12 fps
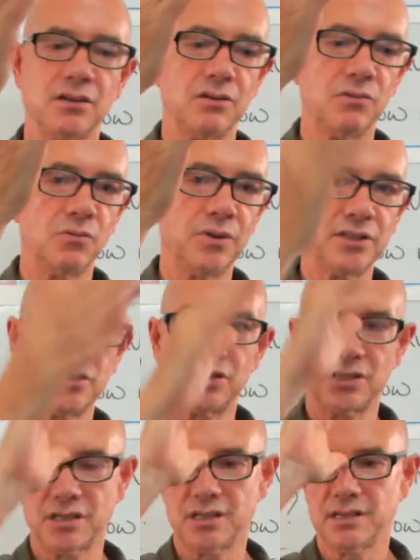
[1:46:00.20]

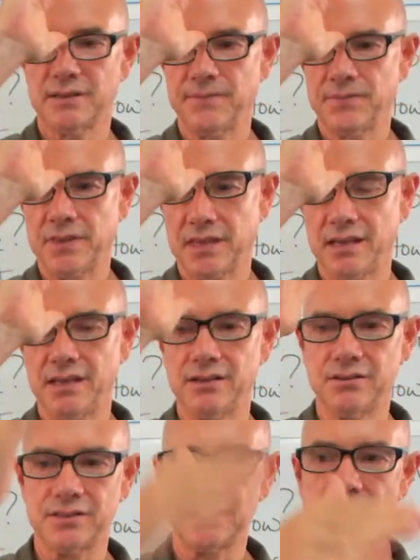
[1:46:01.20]
Which, you
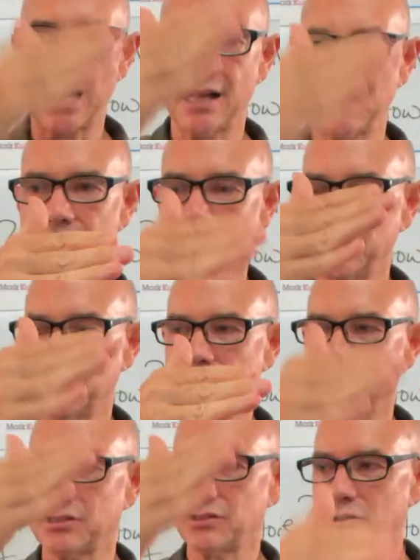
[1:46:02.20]
know, sal
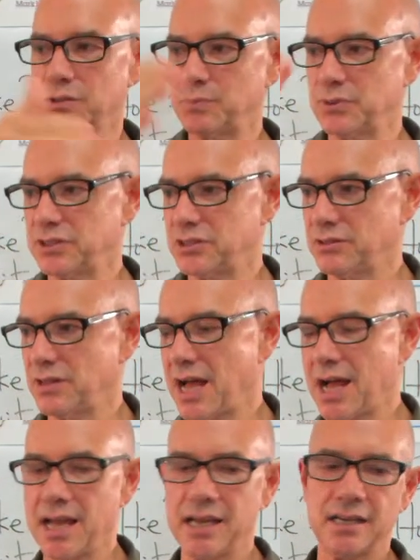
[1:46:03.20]
which soup would you
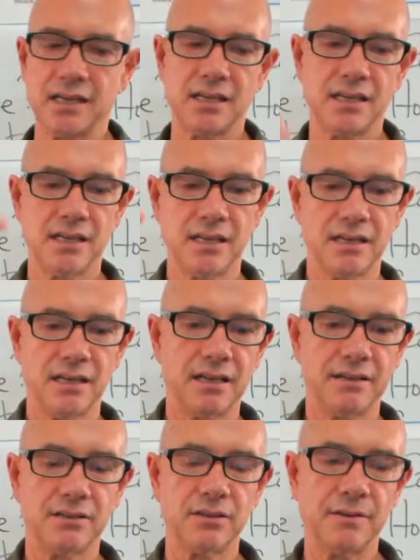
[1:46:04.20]
like?
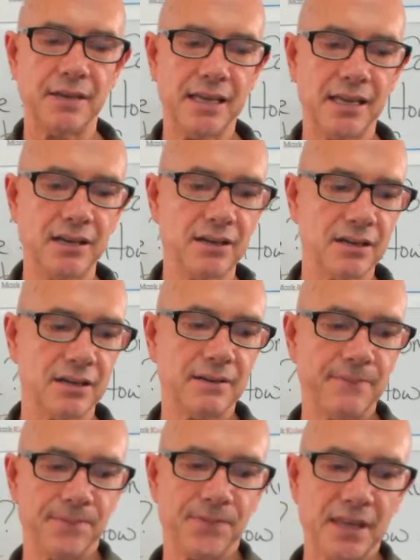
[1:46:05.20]

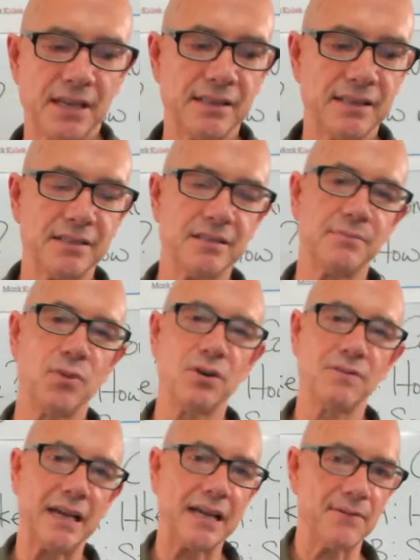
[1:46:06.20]
Here, this is more
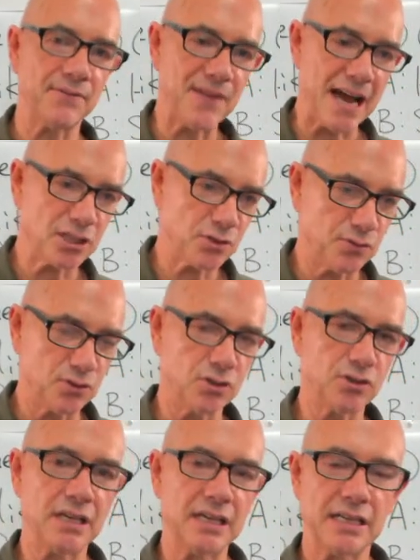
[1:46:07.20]
of like a fast
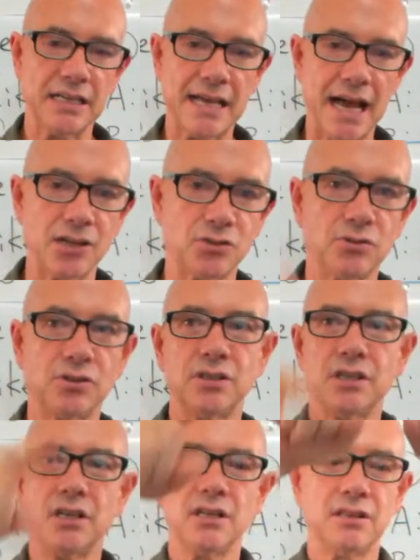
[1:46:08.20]
food,
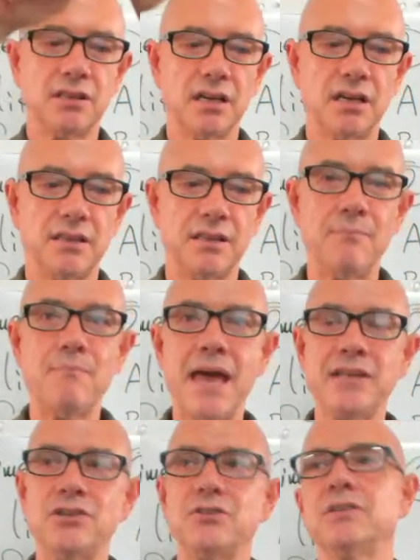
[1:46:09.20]
casual. The, the
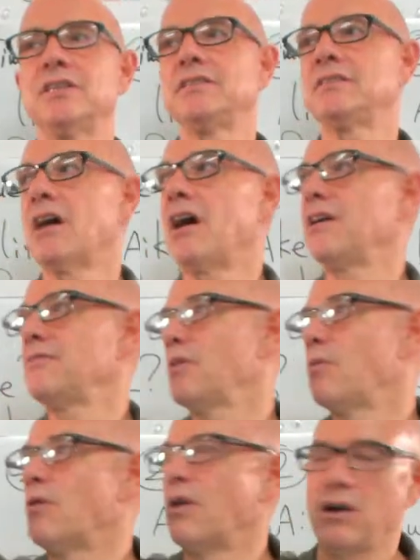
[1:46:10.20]
menu is on the
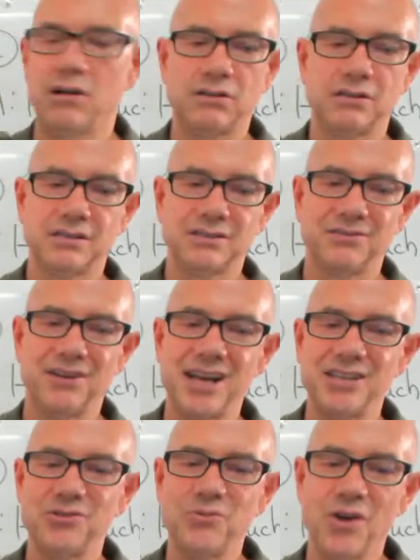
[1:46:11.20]
wall,
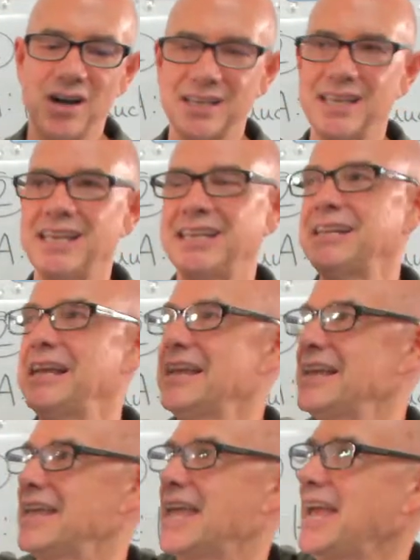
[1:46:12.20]
right? You walk in
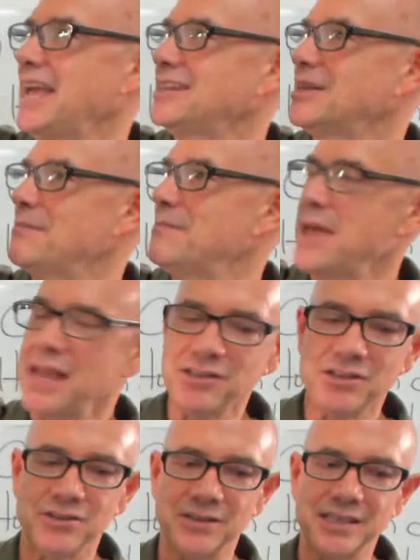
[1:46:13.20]
and the
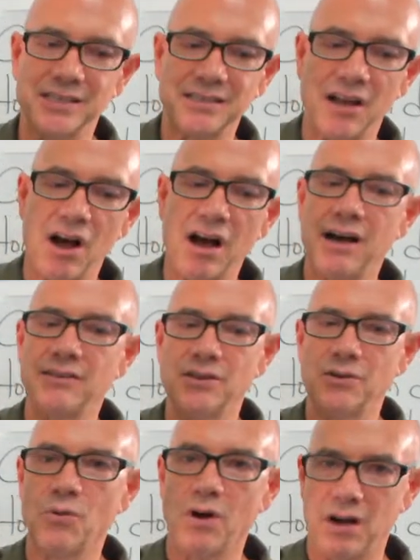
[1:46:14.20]
menu is on
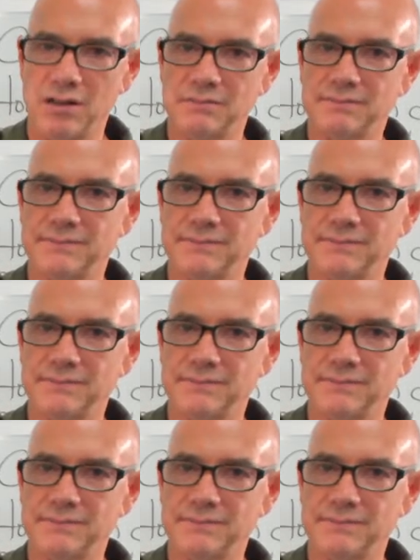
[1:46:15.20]
the wall.